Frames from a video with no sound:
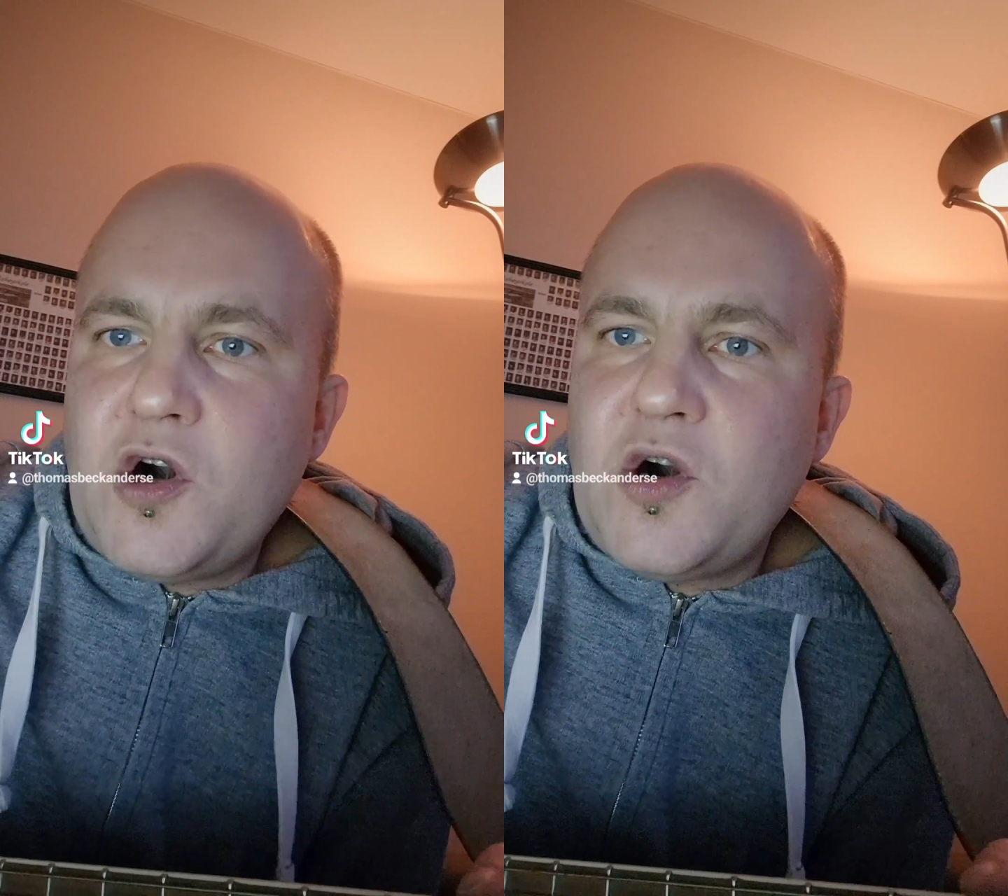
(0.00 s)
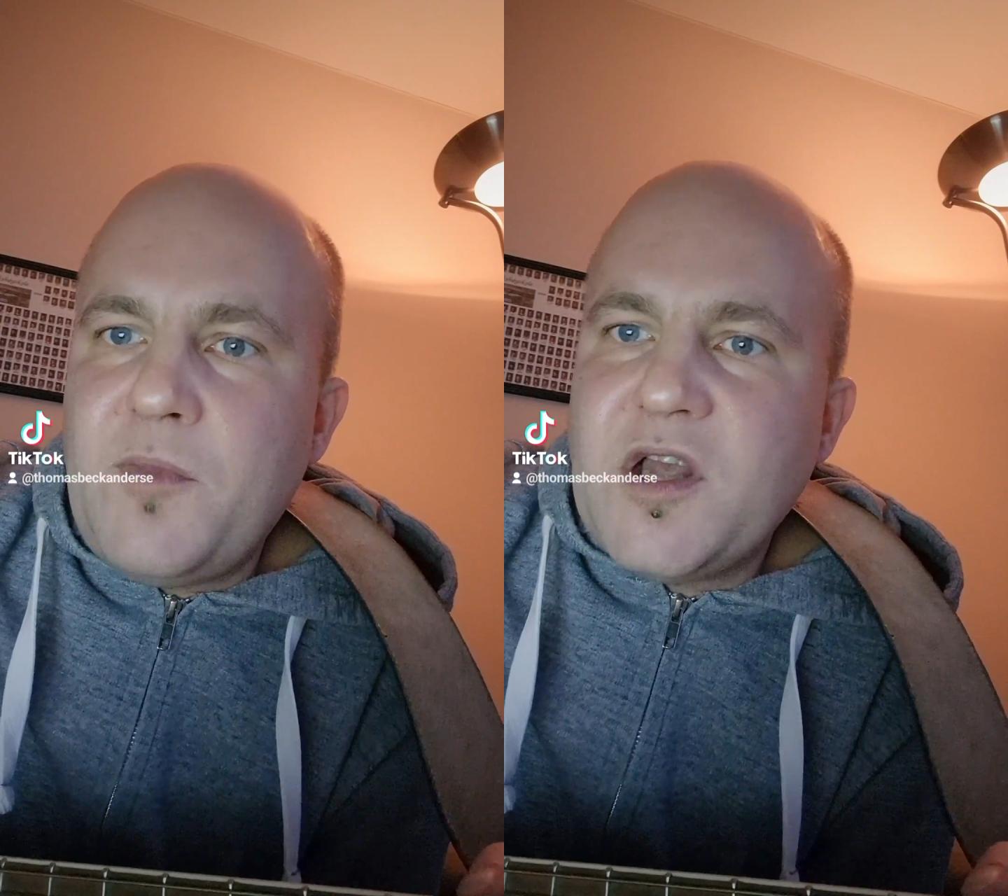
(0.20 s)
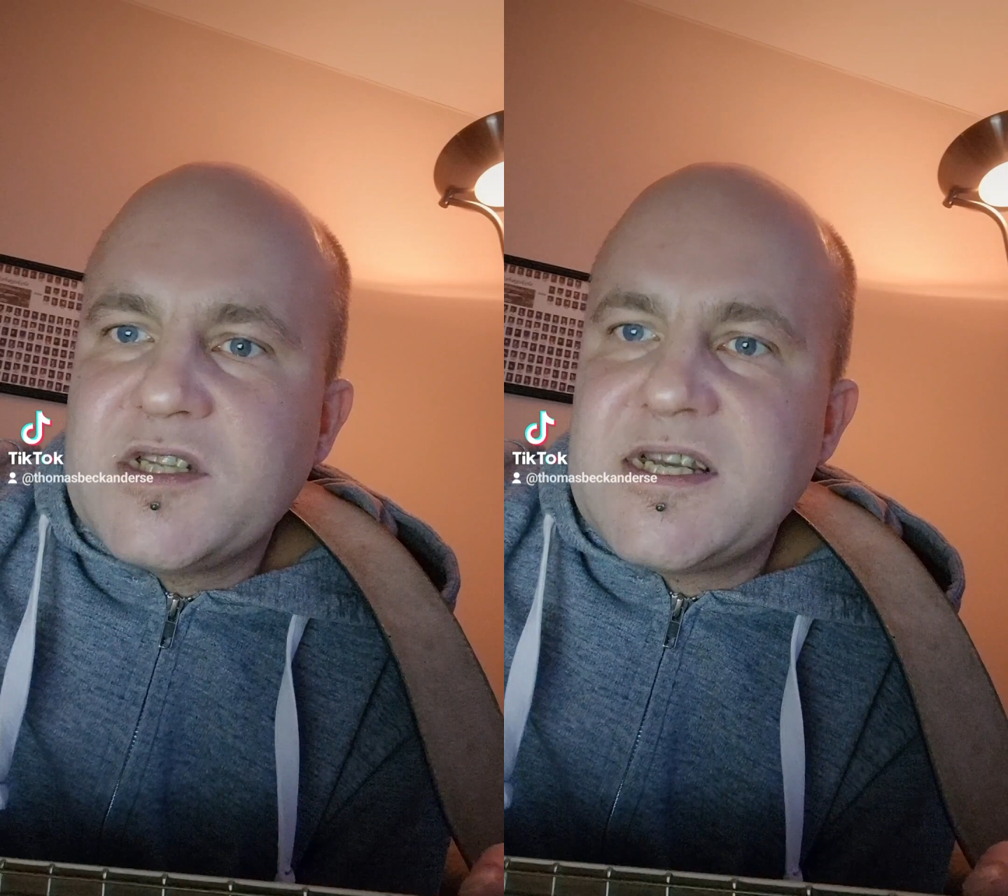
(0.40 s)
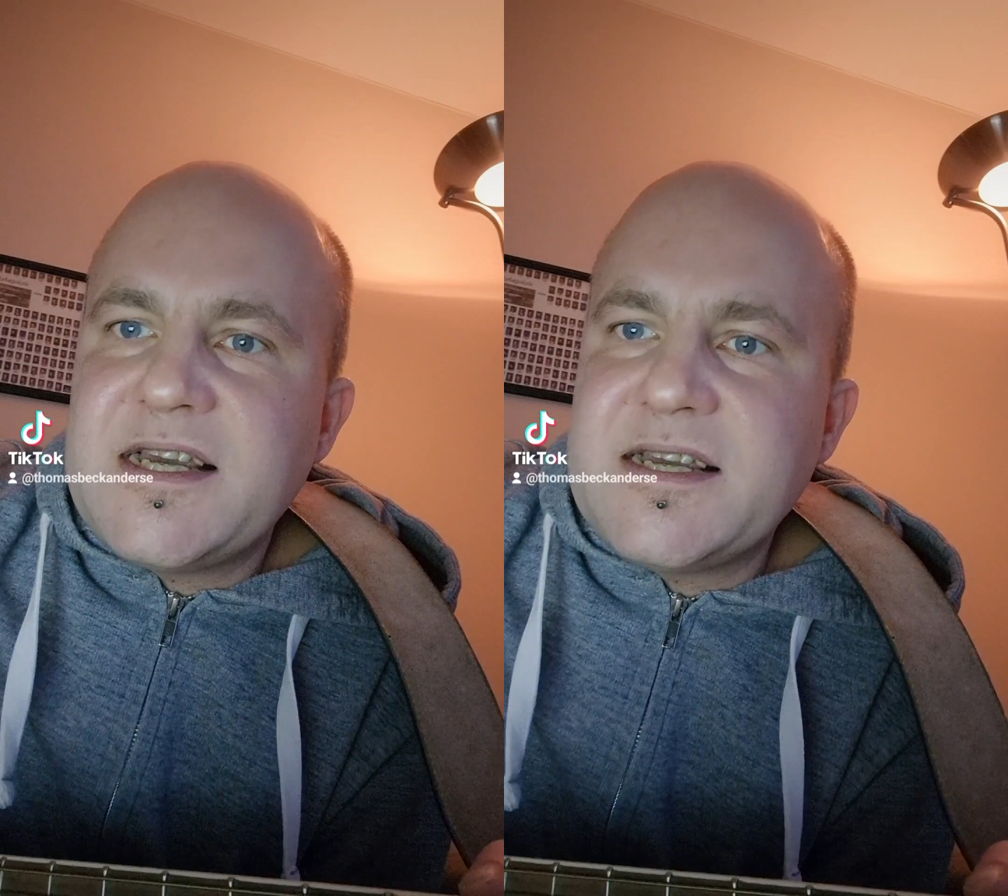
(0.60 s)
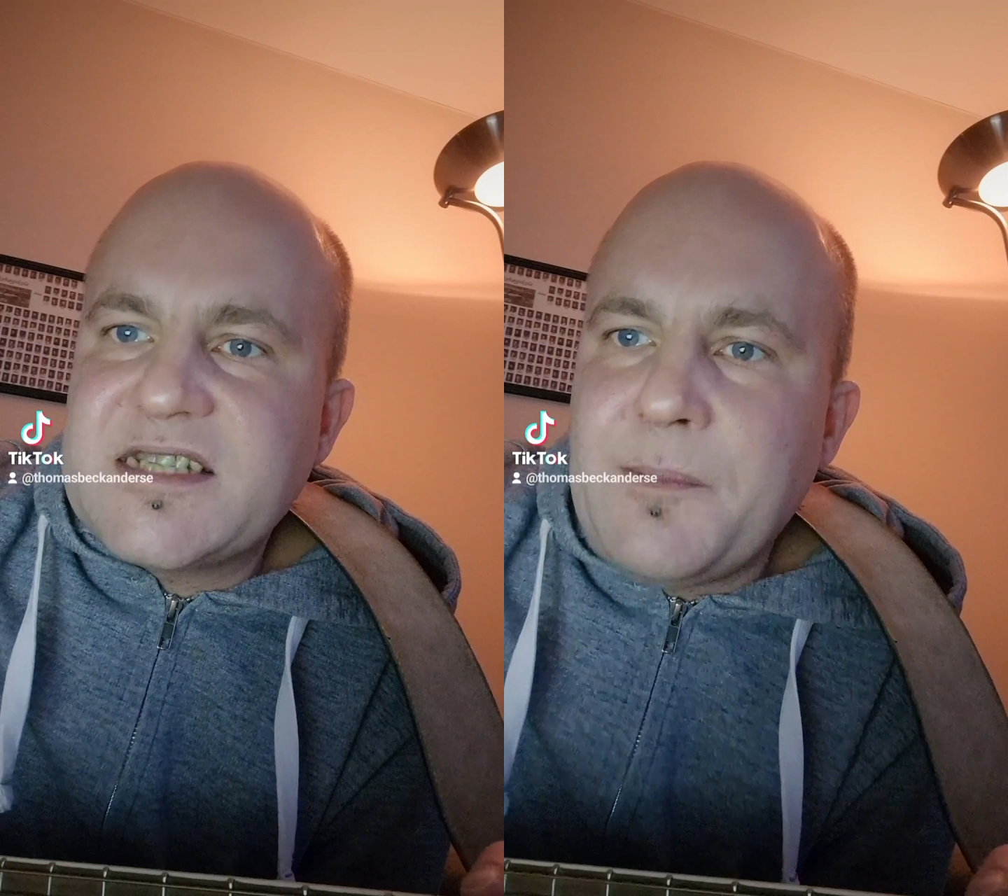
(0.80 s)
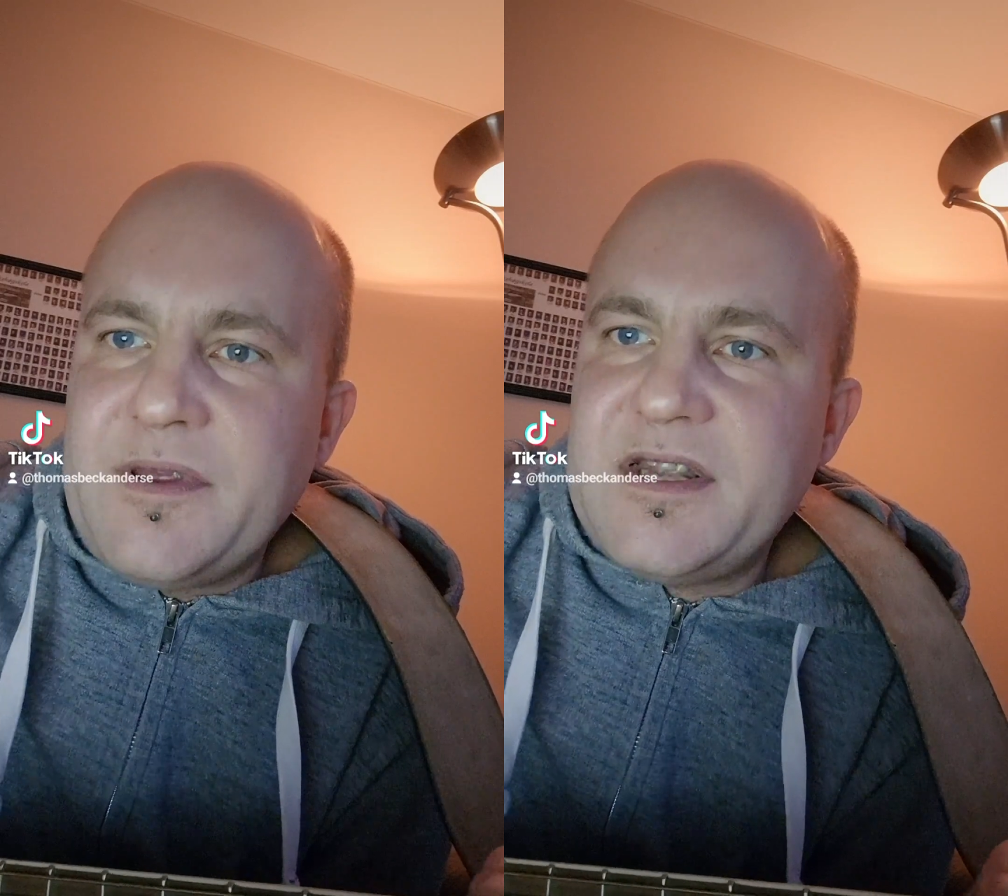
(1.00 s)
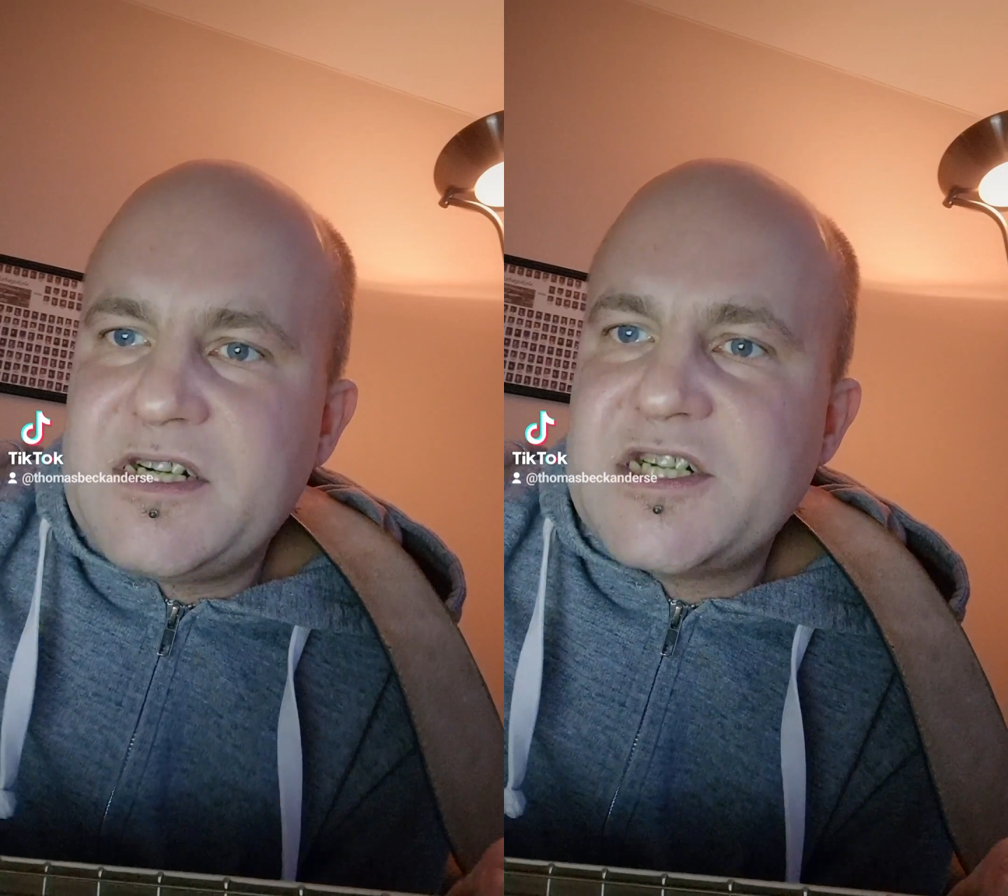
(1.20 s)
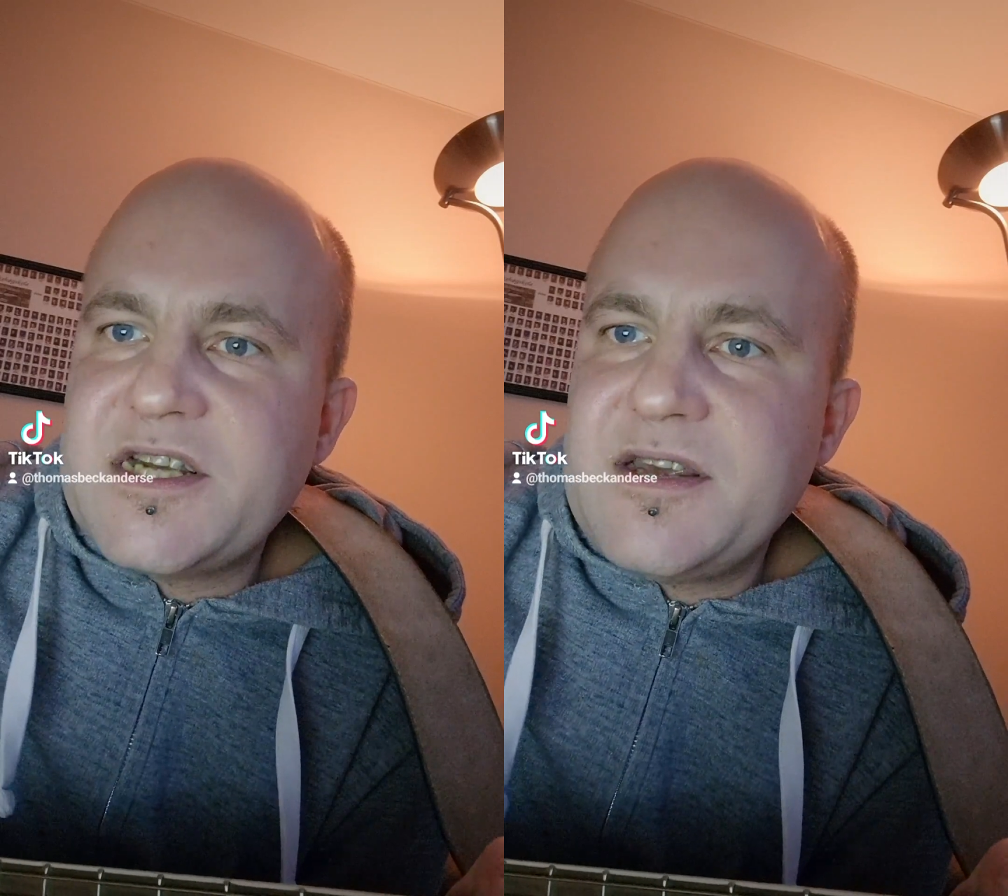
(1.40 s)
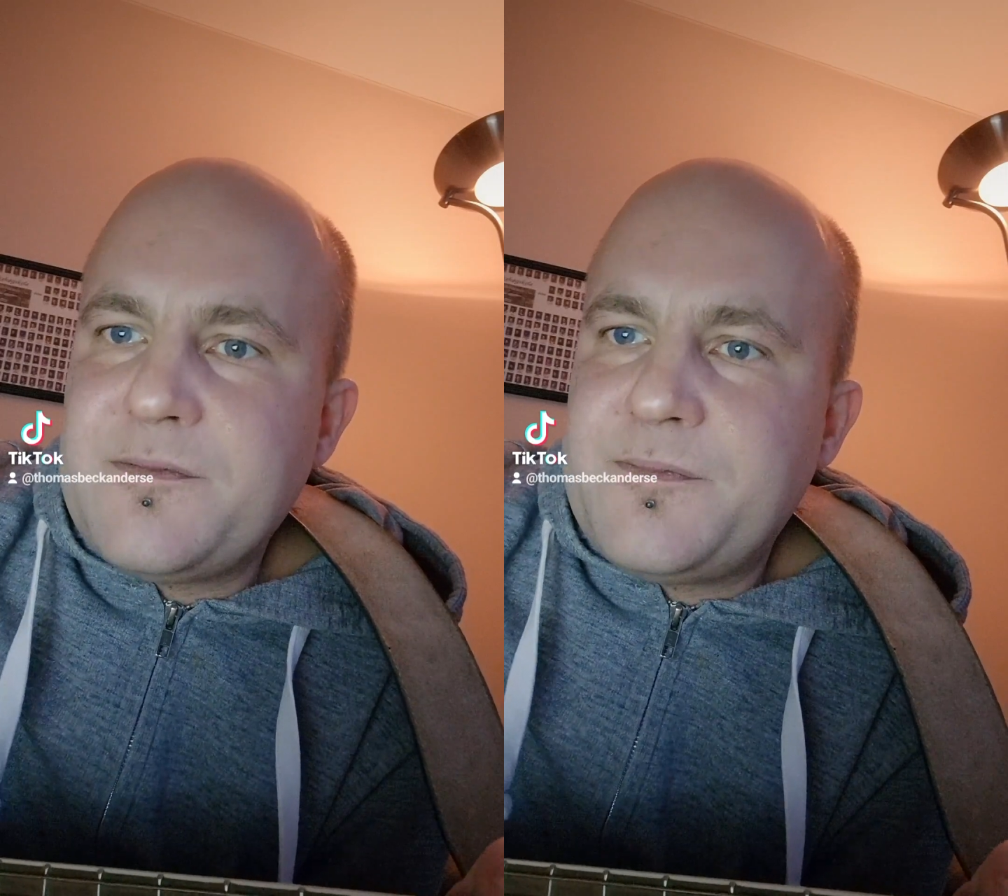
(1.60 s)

boss is a bitch if